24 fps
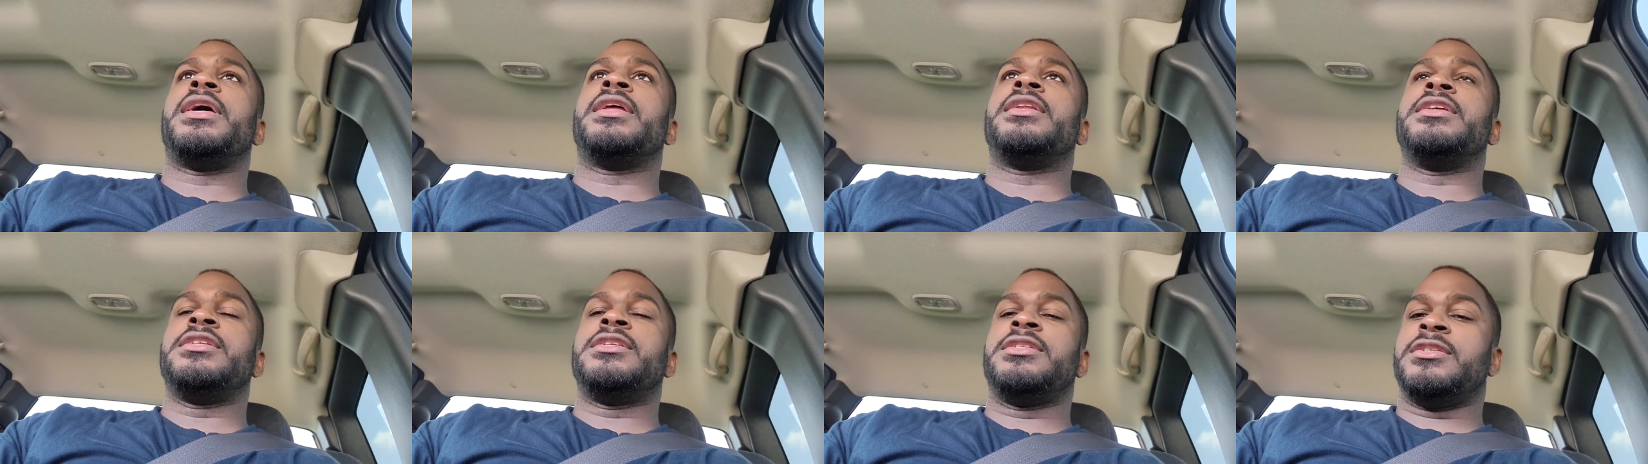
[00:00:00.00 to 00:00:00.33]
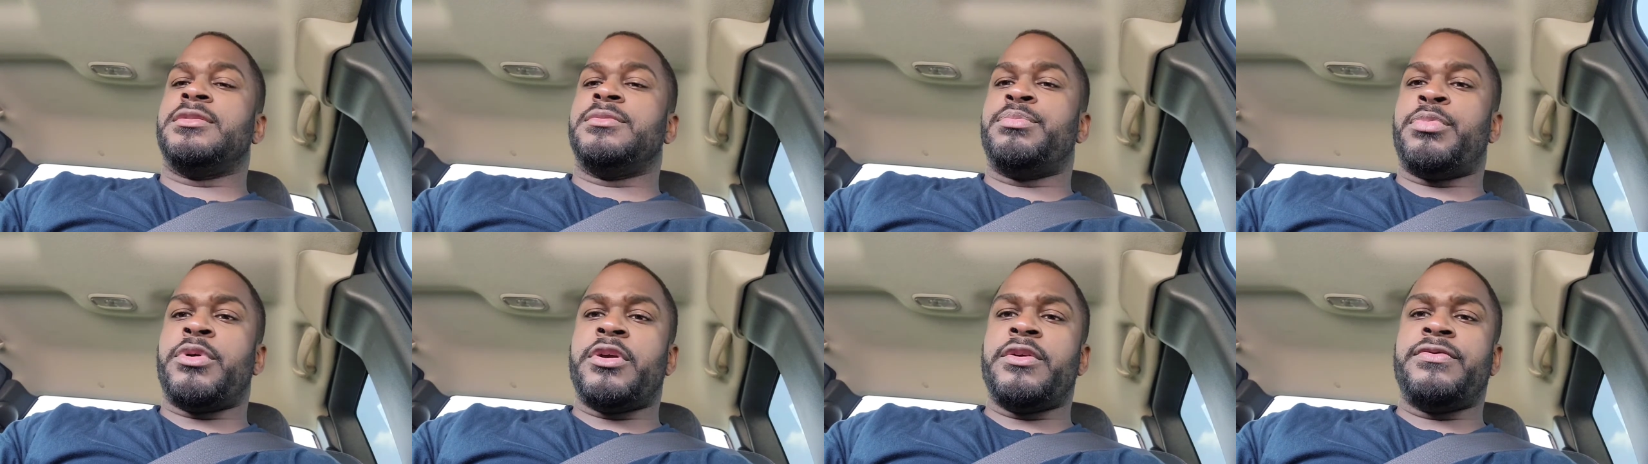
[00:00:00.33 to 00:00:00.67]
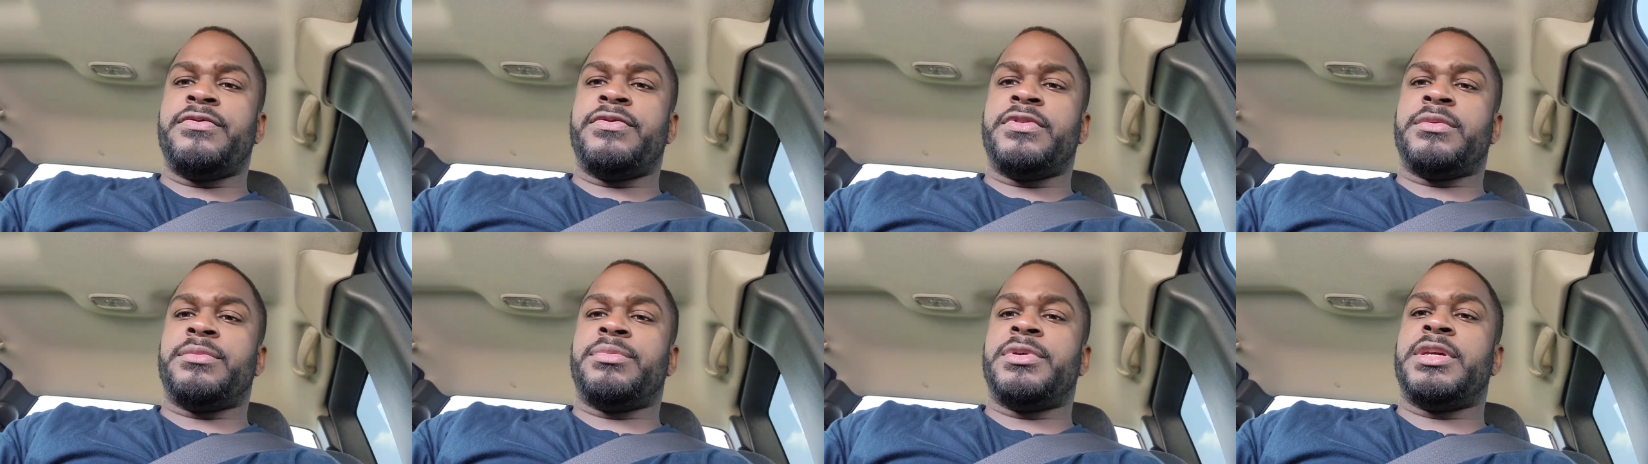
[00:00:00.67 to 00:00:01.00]
this is
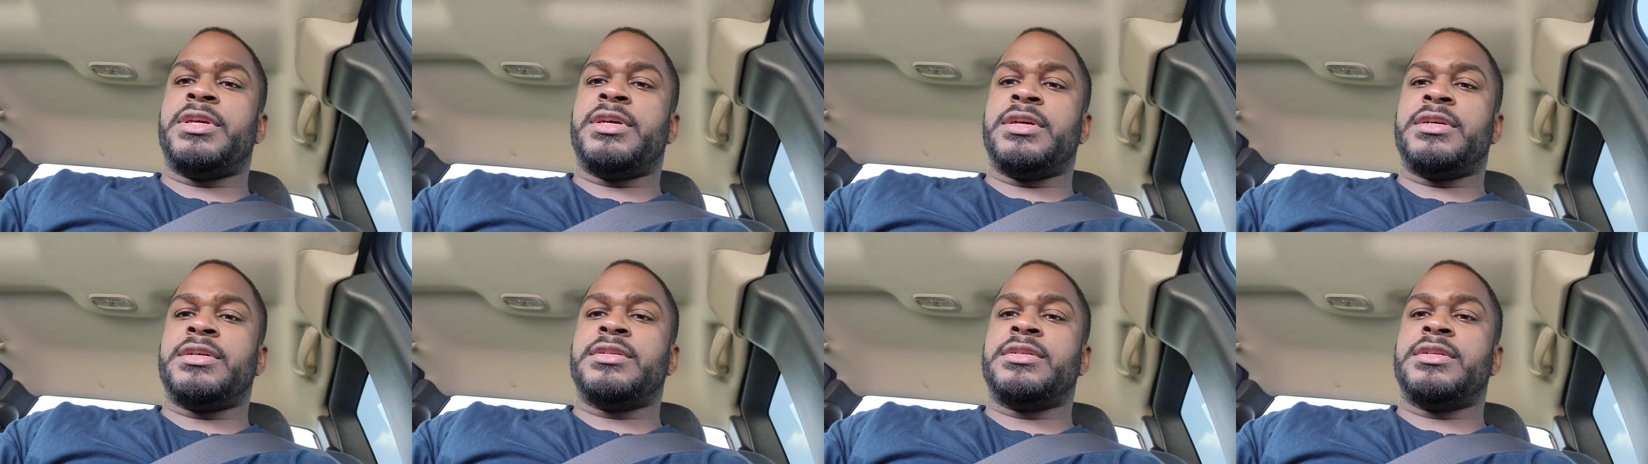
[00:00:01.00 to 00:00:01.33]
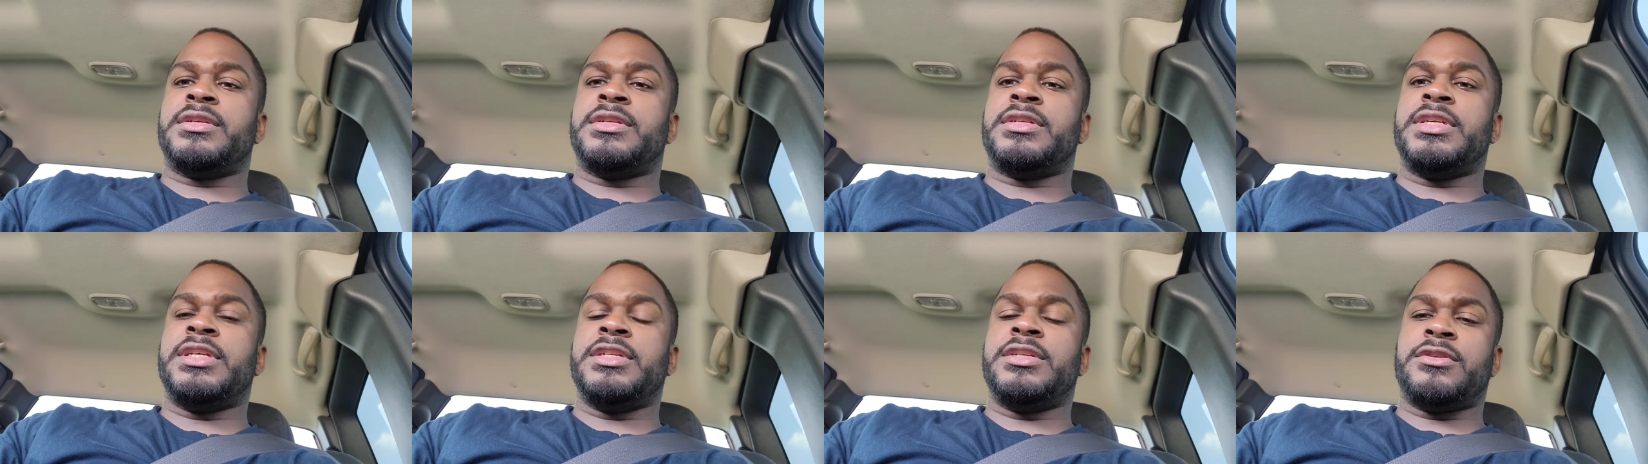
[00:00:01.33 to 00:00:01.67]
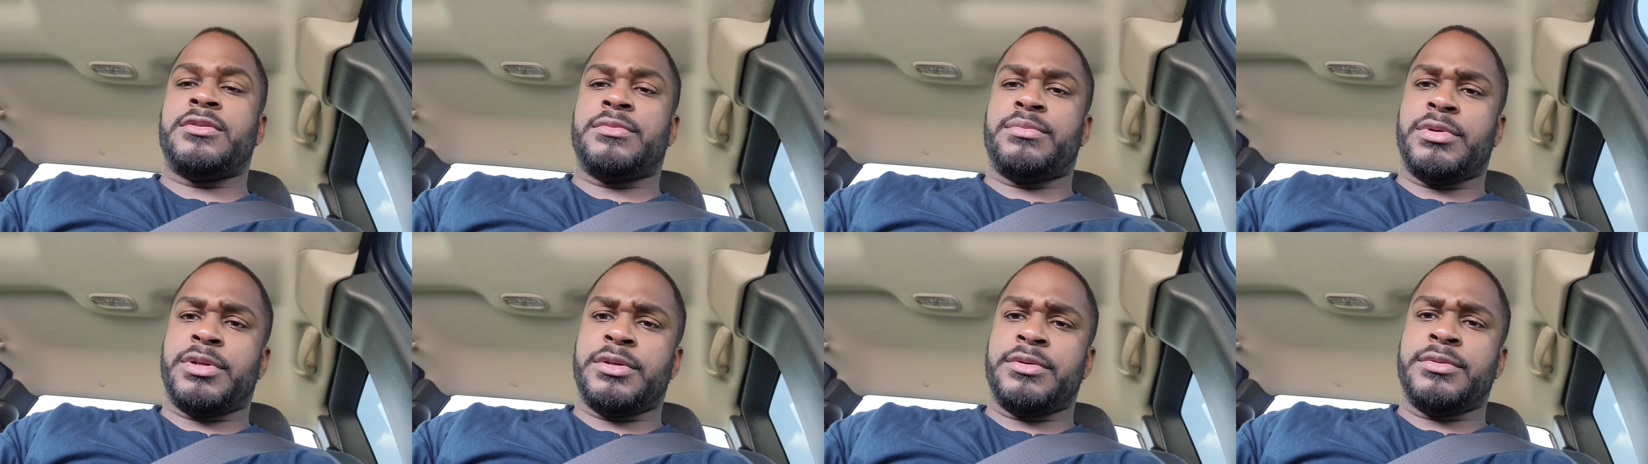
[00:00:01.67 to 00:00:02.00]
perfect because the seats are
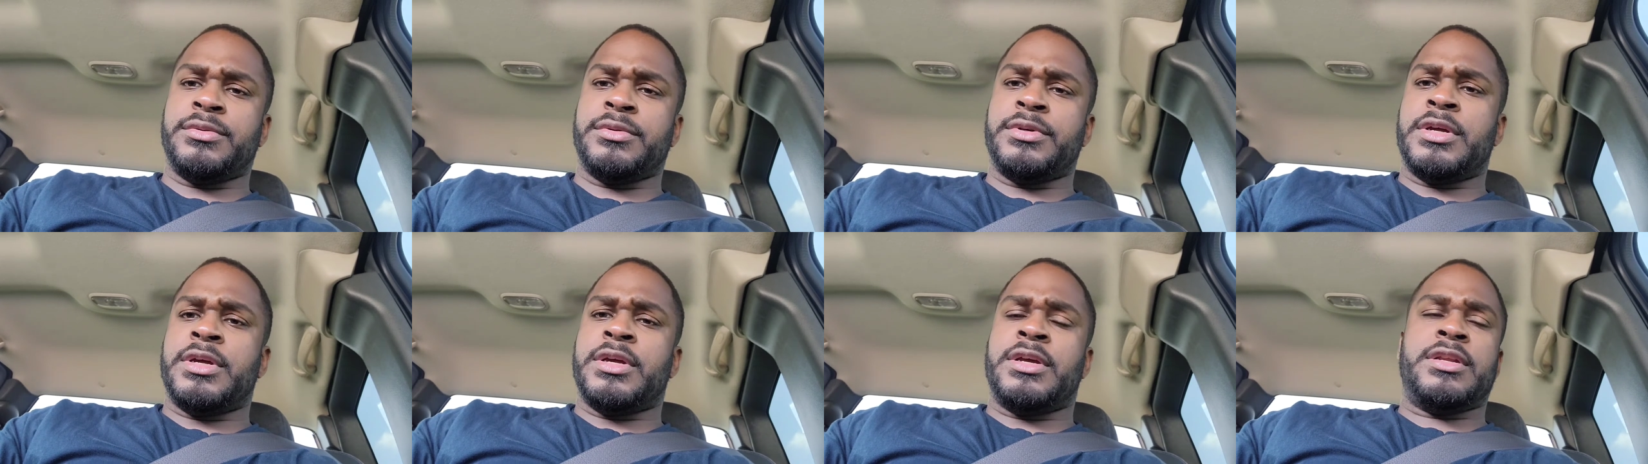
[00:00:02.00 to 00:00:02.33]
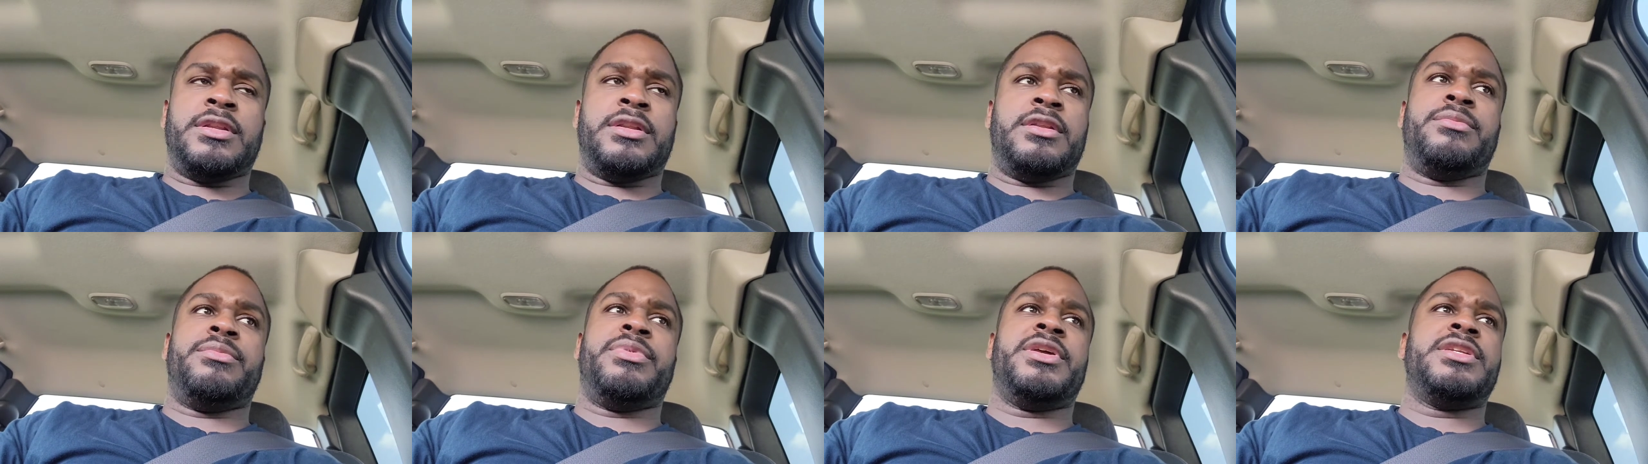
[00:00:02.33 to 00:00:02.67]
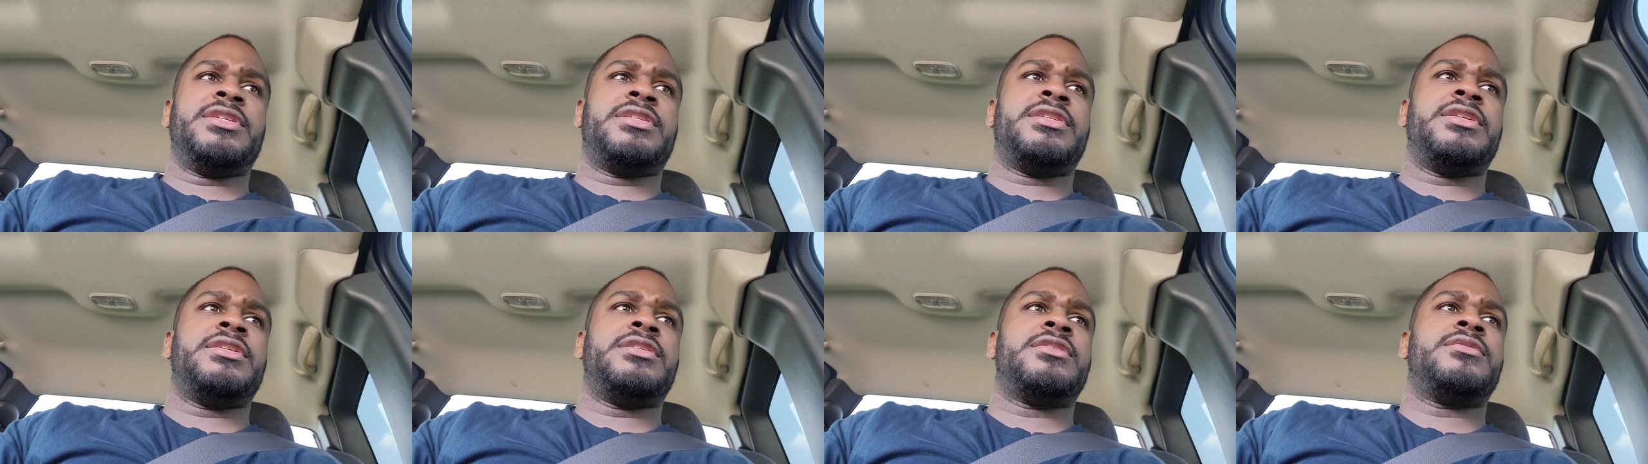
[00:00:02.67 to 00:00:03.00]
blue, the bench
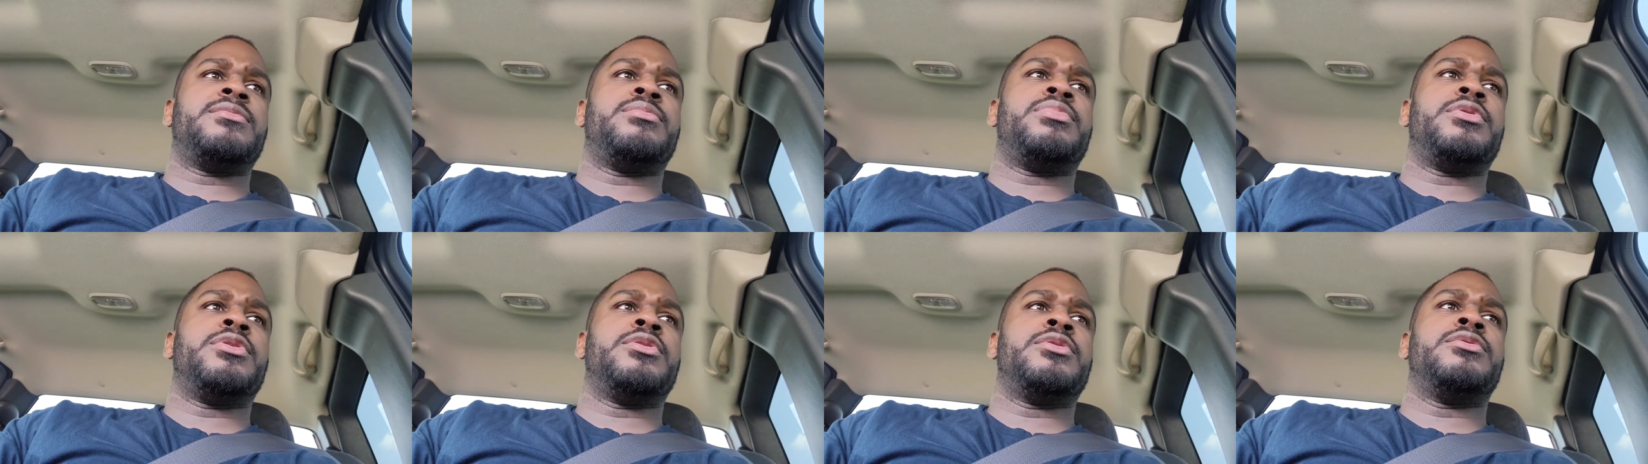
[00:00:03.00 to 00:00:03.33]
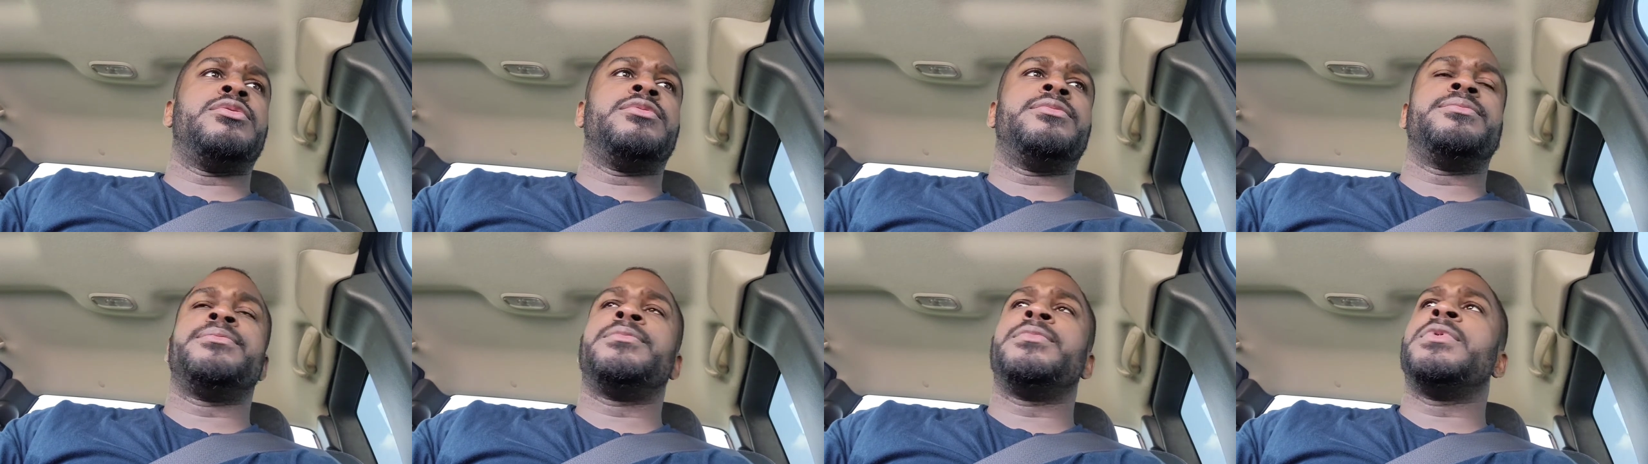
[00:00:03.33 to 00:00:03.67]
seats are blue.